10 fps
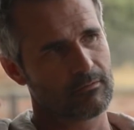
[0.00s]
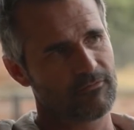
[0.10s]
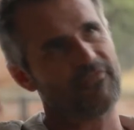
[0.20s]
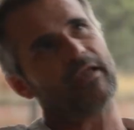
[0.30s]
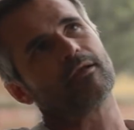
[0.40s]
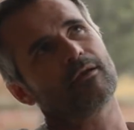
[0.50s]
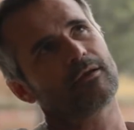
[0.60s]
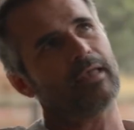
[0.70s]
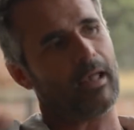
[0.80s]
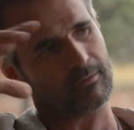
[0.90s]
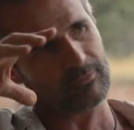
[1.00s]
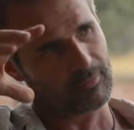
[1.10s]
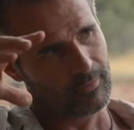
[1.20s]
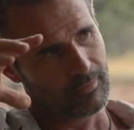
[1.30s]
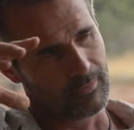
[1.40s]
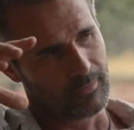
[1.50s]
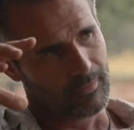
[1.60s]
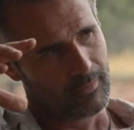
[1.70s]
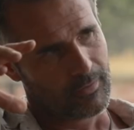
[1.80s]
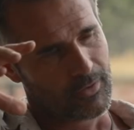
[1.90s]
fake cat,
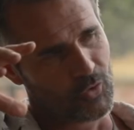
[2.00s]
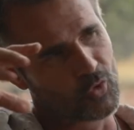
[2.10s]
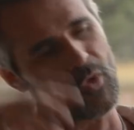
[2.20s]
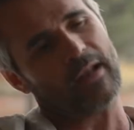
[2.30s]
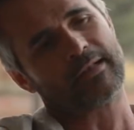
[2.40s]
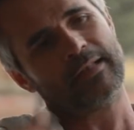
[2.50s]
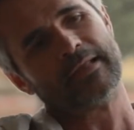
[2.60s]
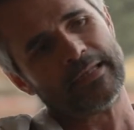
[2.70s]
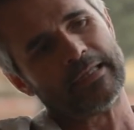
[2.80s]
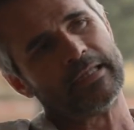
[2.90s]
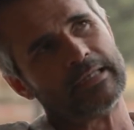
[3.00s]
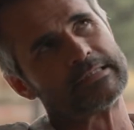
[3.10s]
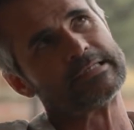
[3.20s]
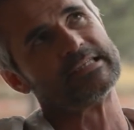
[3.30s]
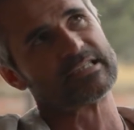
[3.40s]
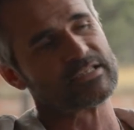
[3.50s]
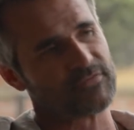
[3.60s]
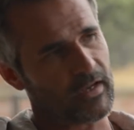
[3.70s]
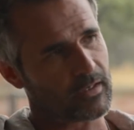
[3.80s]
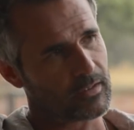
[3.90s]
who quite clearly he sees as
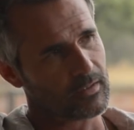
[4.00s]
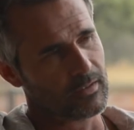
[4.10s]
fake.